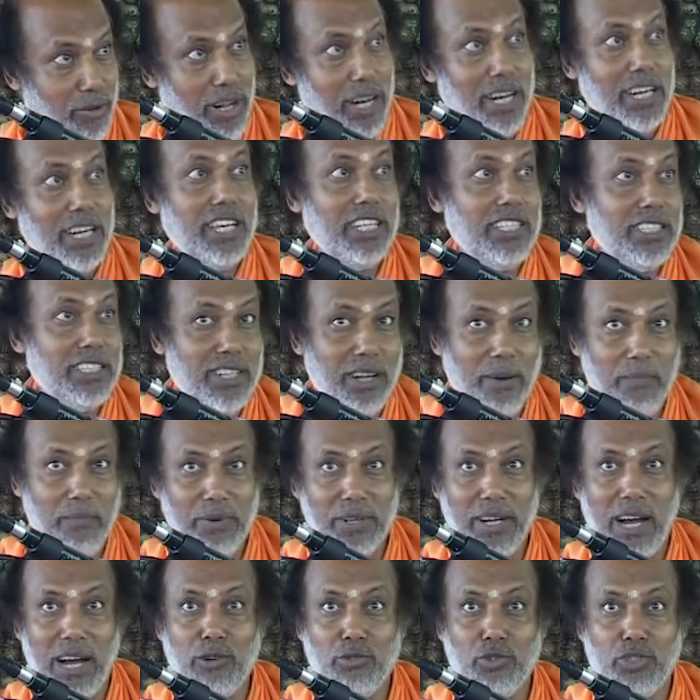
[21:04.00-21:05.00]
well dressed up
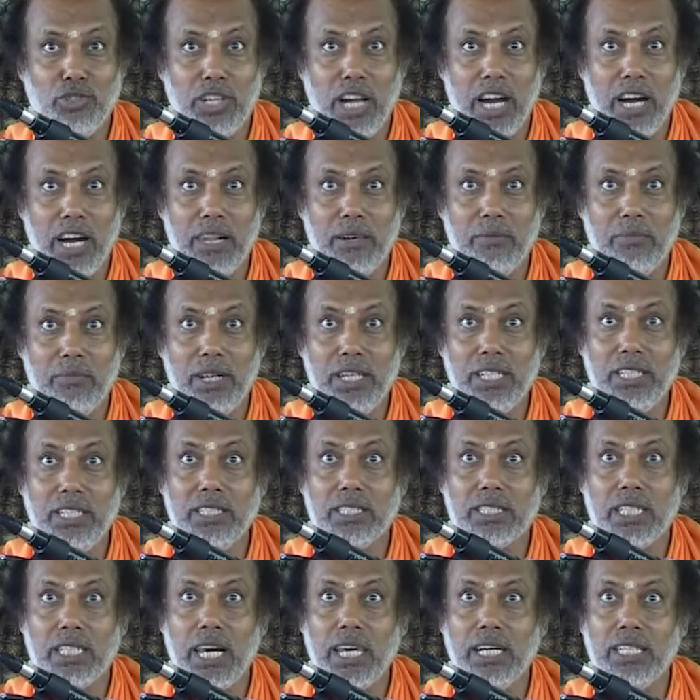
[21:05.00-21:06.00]
outside, but
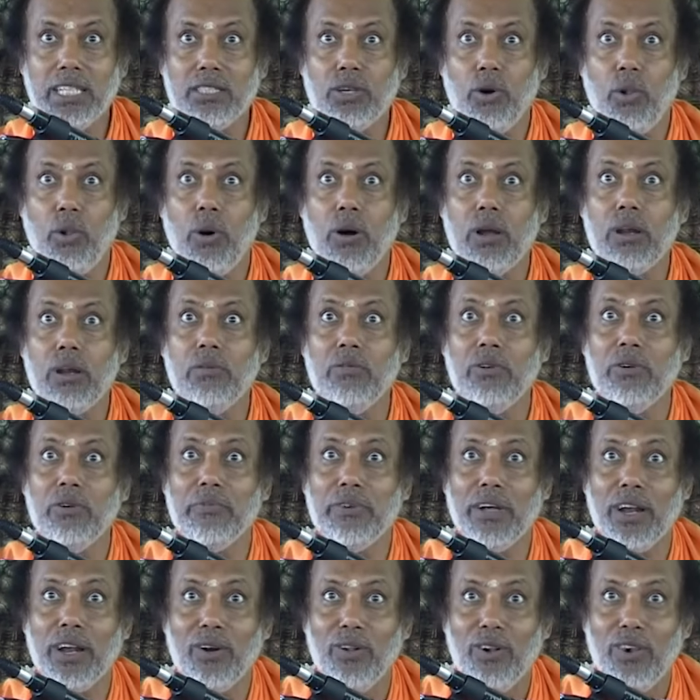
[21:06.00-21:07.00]
inside is a horrible
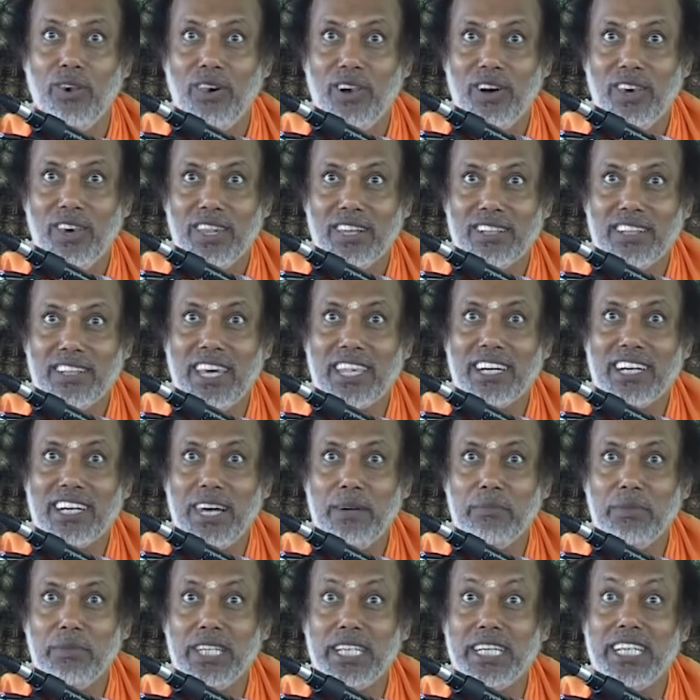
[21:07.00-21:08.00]
fellow. That
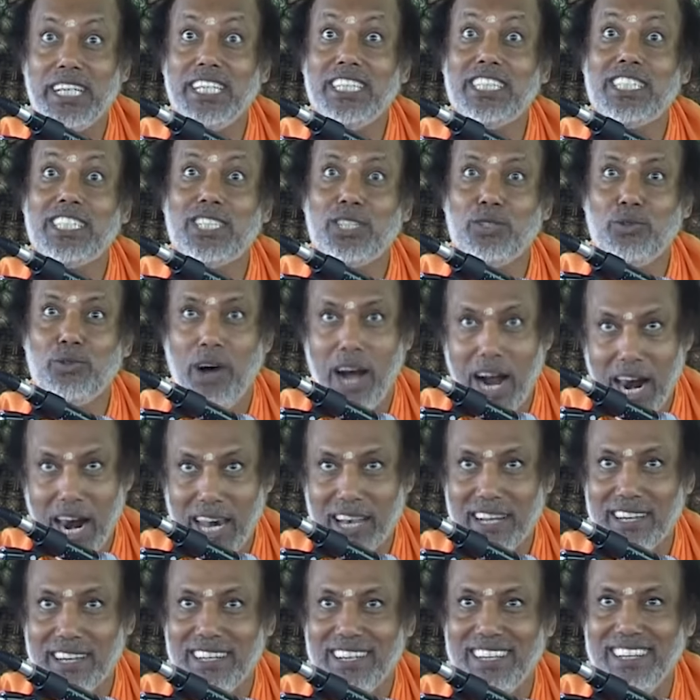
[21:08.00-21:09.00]
time it hits you
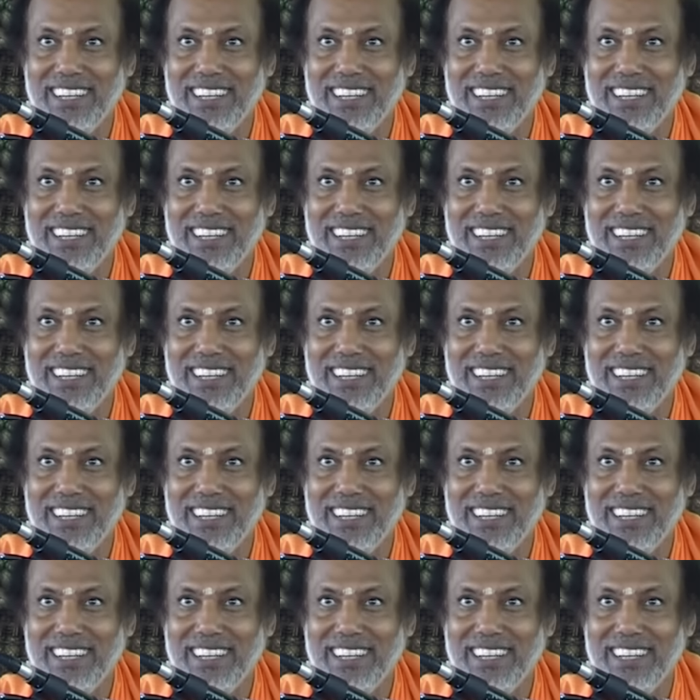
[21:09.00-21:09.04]
hard.